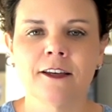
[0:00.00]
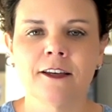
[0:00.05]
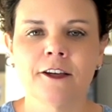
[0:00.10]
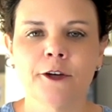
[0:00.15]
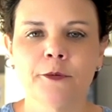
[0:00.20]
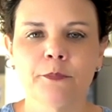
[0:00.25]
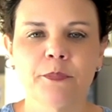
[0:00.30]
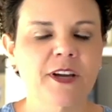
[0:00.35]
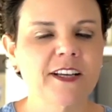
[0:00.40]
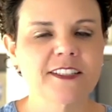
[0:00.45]

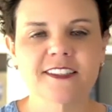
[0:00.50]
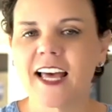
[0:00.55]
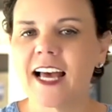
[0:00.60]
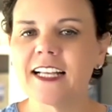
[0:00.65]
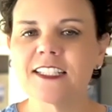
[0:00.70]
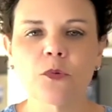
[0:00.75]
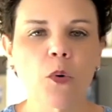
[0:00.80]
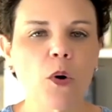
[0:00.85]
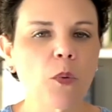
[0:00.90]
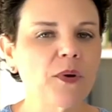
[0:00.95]
Because
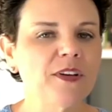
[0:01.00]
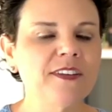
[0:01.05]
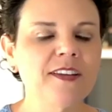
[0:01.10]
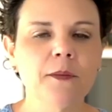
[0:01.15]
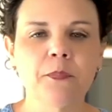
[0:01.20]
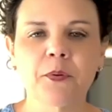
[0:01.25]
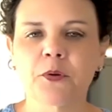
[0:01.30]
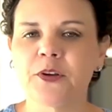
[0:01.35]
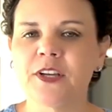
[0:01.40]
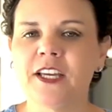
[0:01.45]
that's where we
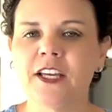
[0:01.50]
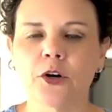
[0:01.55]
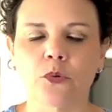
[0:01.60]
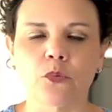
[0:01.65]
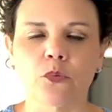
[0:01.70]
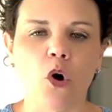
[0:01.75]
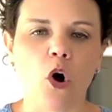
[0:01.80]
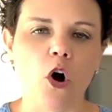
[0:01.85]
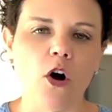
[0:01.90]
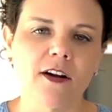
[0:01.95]
typically get it
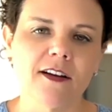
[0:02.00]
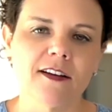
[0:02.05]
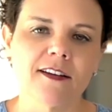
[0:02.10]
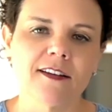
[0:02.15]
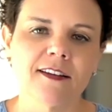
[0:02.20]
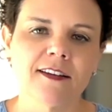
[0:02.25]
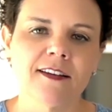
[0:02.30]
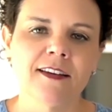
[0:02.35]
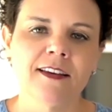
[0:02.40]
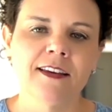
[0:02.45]
wrong.
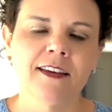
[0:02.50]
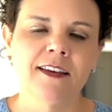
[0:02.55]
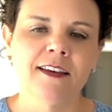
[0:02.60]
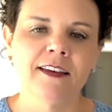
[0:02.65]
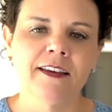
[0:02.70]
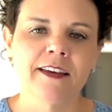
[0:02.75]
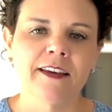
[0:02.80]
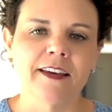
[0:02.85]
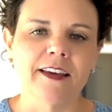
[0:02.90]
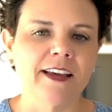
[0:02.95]

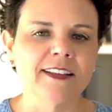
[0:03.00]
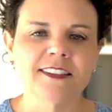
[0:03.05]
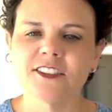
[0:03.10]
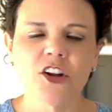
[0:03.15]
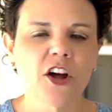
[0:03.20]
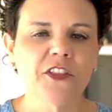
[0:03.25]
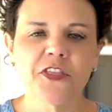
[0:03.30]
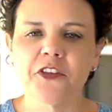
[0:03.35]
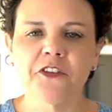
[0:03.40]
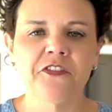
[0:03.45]
It's
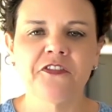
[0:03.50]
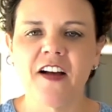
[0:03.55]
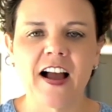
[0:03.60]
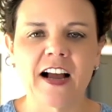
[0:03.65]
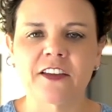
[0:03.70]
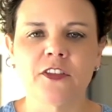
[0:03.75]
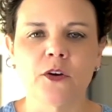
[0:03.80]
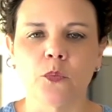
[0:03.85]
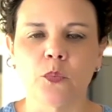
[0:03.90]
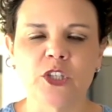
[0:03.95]
not the fact
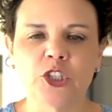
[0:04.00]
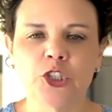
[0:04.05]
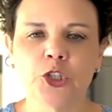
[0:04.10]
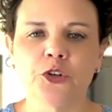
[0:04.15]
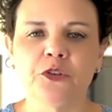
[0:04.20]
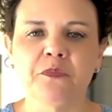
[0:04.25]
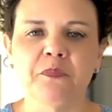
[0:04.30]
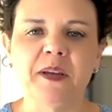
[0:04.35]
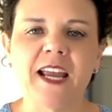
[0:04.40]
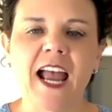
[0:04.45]
that we
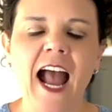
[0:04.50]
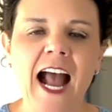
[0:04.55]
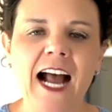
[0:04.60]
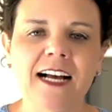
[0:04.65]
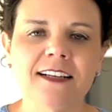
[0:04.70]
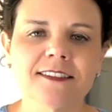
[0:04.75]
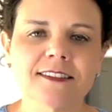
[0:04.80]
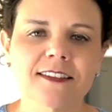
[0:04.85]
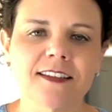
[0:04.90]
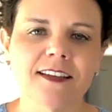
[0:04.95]
shouldn't be
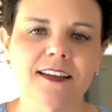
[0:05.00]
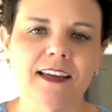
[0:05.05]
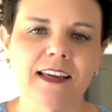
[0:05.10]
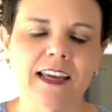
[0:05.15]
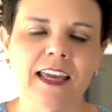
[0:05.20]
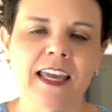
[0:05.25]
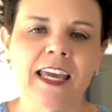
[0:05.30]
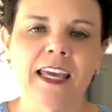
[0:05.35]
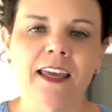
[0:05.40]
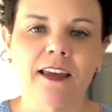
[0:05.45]
asking.
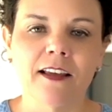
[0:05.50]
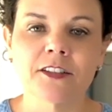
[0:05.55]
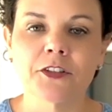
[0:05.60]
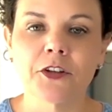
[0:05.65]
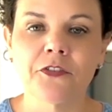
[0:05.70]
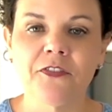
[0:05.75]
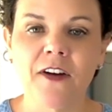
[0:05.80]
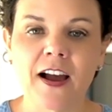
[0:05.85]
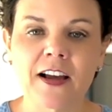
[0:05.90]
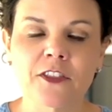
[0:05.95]
It's the
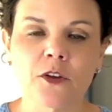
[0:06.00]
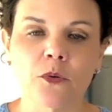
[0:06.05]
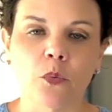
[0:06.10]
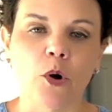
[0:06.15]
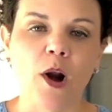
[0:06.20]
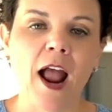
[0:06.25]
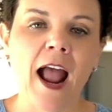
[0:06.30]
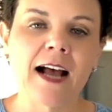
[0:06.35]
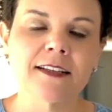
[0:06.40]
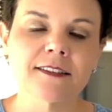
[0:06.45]
fact that we're
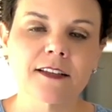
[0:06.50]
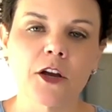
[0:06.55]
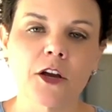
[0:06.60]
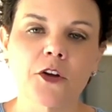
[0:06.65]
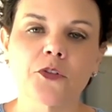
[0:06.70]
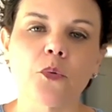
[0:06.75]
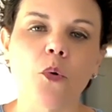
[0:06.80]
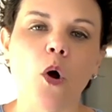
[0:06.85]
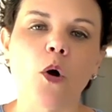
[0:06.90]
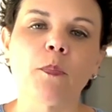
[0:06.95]
asking
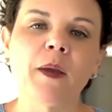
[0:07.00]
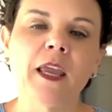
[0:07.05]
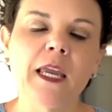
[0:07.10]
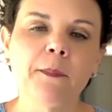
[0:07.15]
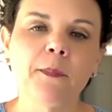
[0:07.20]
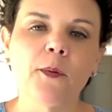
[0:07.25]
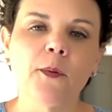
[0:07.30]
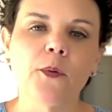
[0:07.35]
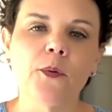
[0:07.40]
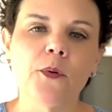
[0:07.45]
the wrong
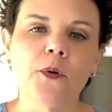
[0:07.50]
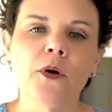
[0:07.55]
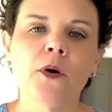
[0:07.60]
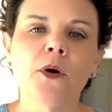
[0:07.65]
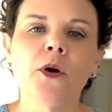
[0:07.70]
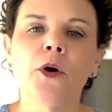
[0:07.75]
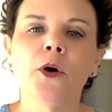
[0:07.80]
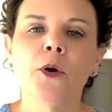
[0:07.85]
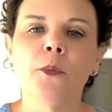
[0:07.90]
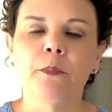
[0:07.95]
people,
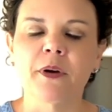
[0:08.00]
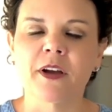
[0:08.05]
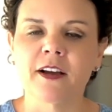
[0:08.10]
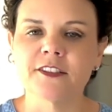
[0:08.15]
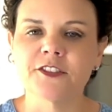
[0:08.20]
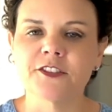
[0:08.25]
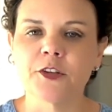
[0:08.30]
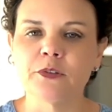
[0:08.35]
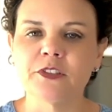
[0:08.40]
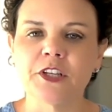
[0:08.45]
because
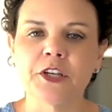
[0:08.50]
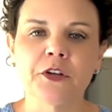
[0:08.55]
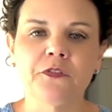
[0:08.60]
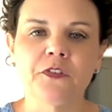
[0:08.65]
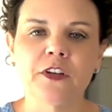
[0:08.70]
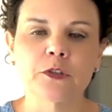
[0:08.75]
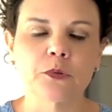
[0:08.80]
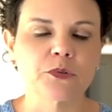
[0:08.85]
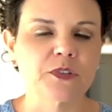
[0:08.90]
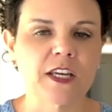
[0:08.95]
those
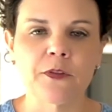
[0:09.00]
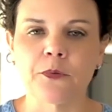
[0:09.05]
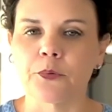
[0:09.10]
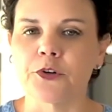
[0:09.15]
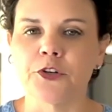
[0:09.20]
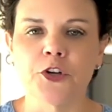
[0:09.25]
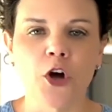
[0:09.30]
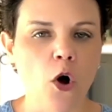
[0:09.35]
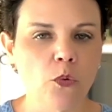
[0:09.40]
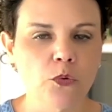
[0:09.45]
individuals either
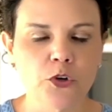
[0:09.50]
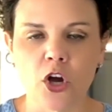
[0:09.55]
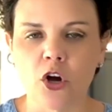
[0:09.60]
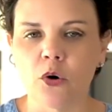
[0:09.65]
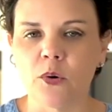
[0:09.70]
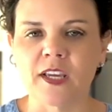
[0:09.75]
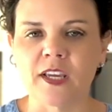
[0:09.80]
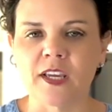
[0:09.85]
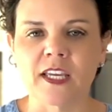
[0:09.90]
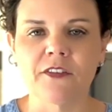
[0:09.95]
don't know
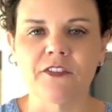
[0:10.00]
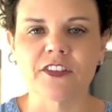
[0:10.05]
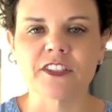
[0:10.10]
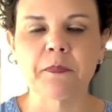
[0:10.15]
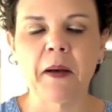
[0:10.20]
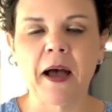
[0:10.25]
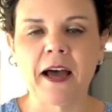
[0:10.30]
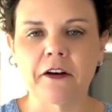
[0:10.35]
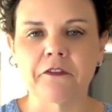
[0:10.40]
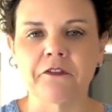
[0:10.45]
and give us
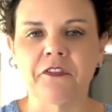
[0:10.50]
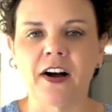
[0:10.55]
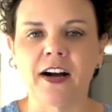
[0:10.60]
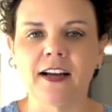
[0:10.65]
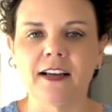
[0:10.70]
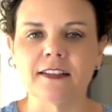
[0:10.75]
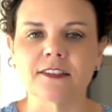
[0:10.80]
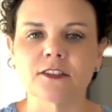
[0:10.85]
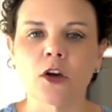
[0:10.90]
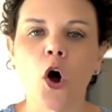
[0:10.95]
bad
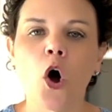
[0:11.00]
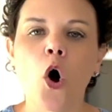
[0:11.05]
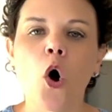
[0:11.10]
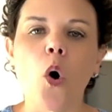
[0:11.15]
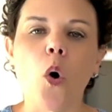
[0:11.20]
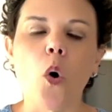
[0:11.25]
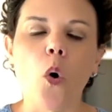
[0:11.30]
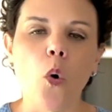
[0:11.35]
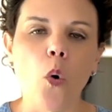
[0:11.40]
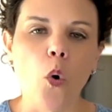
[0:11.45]
advice,
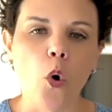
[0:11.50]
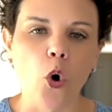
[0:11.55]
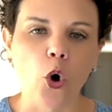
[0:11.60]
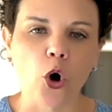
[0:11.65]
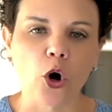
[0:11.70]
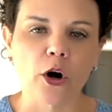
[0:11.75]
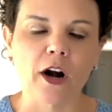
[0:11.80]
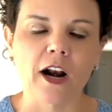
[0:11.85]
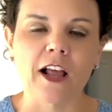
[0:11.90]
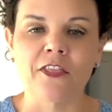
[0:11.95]

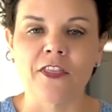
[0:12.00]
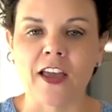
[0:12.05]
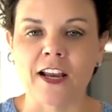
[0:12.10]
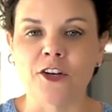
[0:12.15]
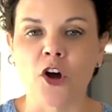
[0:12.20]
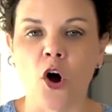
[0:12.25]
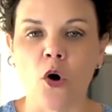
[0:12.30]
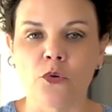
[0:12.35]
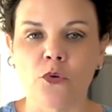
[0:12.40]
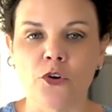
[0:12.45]
or they
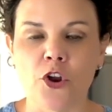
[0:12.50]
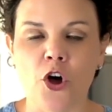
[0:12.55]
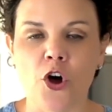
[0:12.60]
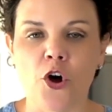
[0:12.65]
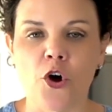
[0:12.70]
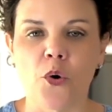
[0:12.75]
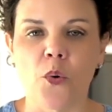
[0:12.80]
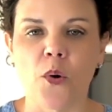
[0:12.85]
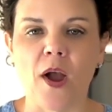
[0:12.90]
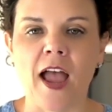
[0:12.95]
don't
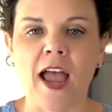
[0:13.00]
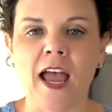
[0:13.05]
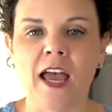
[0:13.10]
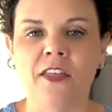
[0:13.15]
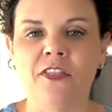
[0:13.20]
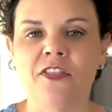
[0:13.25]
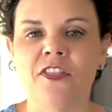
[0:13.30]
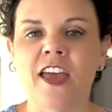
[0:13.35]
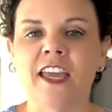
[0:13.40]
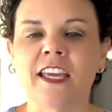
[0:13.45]
know
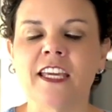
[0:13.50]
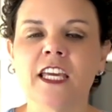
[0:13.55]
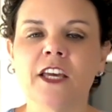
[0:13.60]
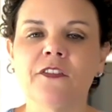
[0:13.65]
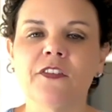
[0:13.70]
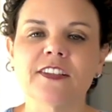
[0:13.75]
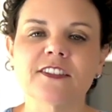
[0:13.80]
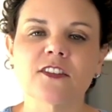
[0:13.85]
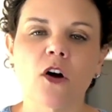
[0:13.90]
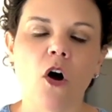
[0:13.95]
and they give
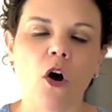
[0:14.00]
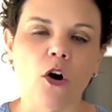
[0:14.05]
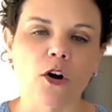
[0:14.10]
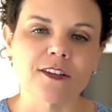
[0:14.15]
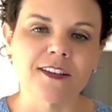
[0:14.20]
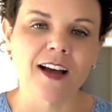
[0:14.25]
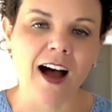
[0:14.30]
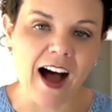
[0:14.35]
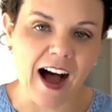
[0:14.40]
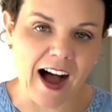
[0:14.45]
us a hard
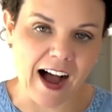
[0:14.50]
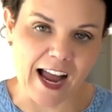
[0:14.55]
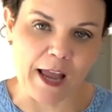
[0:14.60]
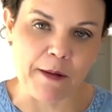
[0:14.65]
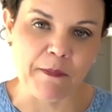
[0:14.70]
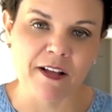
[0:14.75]
time